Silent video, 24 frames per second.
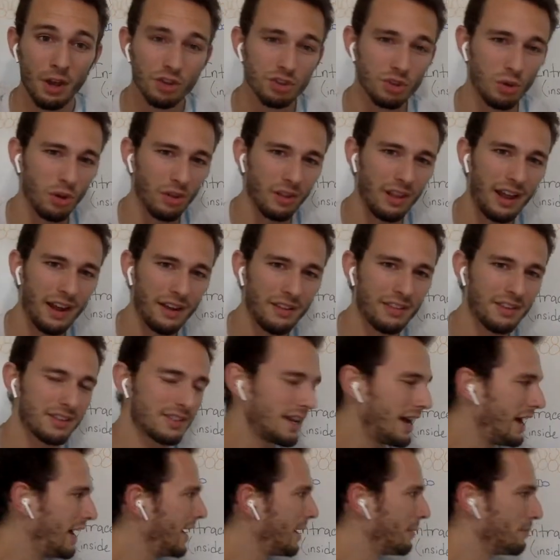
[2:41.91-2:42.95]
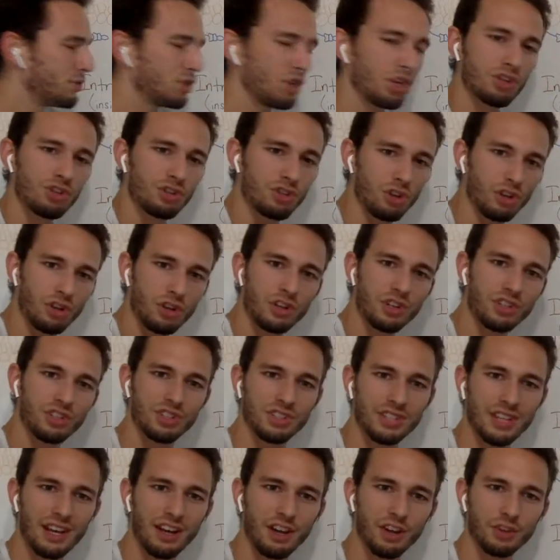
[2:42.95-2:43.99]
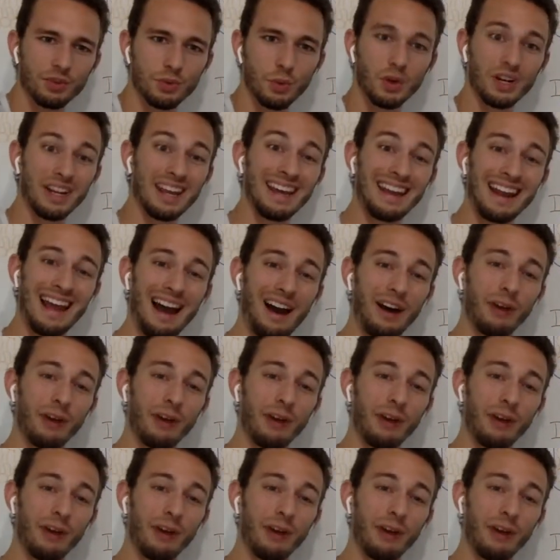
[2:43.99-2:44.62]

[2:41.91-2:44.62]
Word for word: So a lot of the times certain cells will get